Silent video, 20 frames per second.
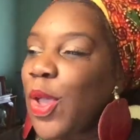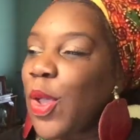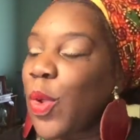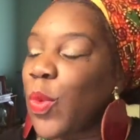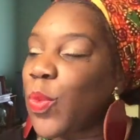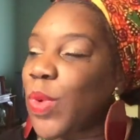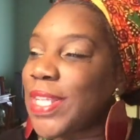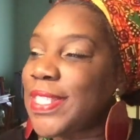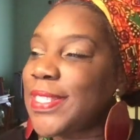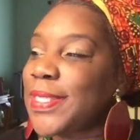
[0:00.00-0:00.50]

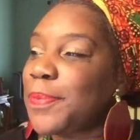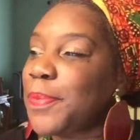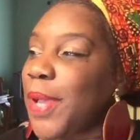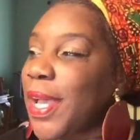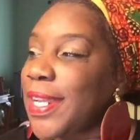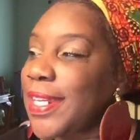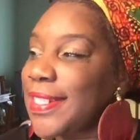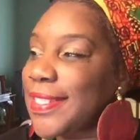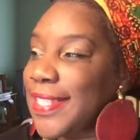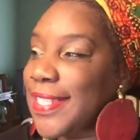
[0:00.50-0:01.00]
Once
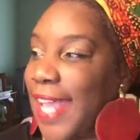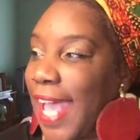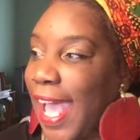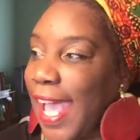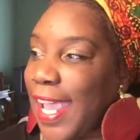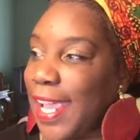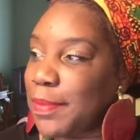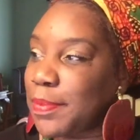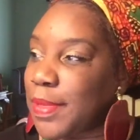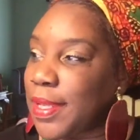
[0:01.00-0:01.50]
upon a
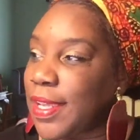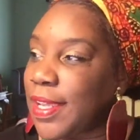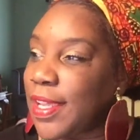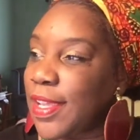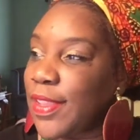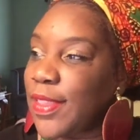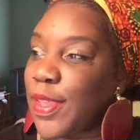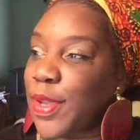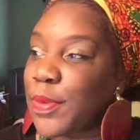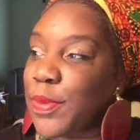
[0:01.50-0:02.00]
time,
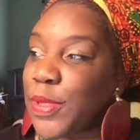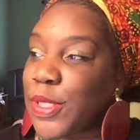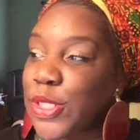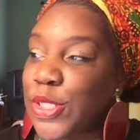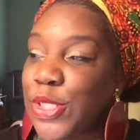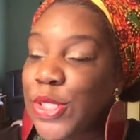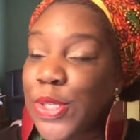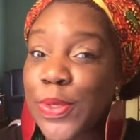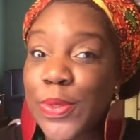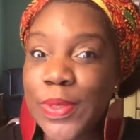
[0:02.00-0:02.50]
there were
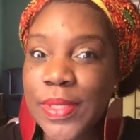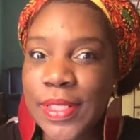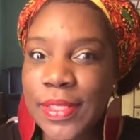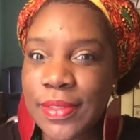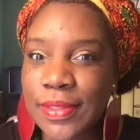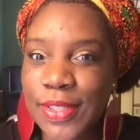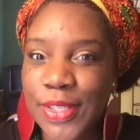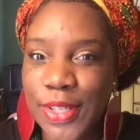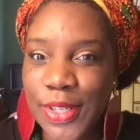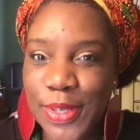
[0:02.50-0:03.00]
two
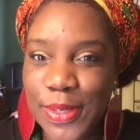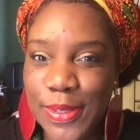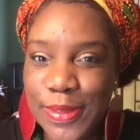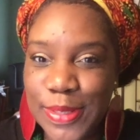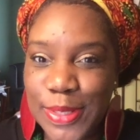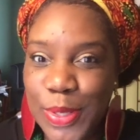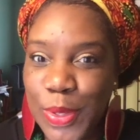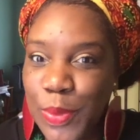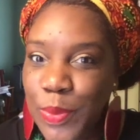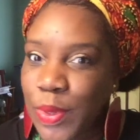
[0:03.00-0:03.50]
little
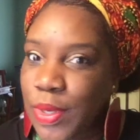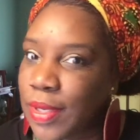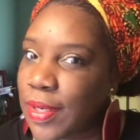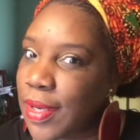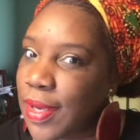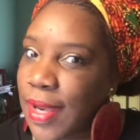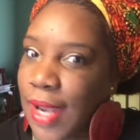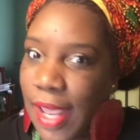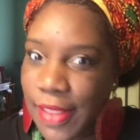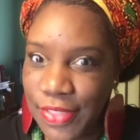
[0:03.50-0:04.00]
girls who were
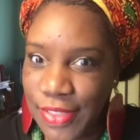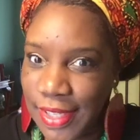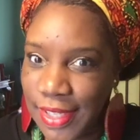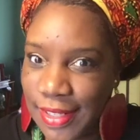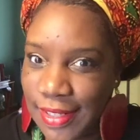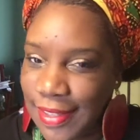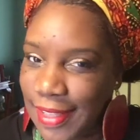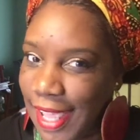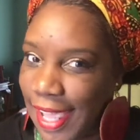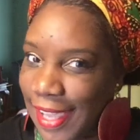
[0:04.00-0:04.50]
nothing
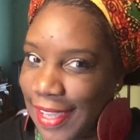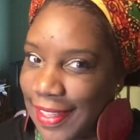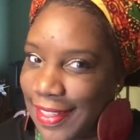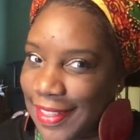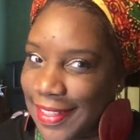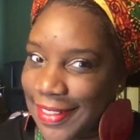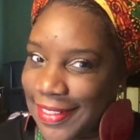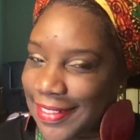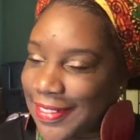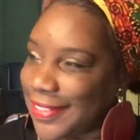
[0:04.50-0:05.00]
alike.